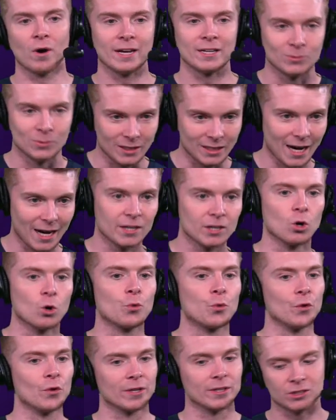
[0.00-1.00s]
as we kind of go
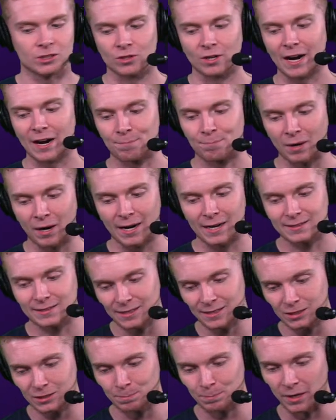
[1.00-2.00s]
through this draft
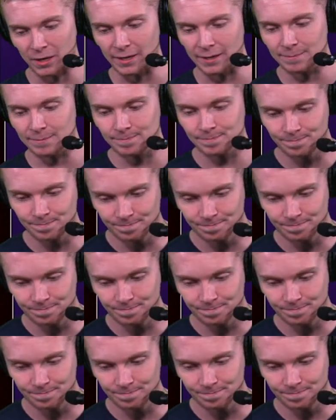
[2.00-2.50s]
process, but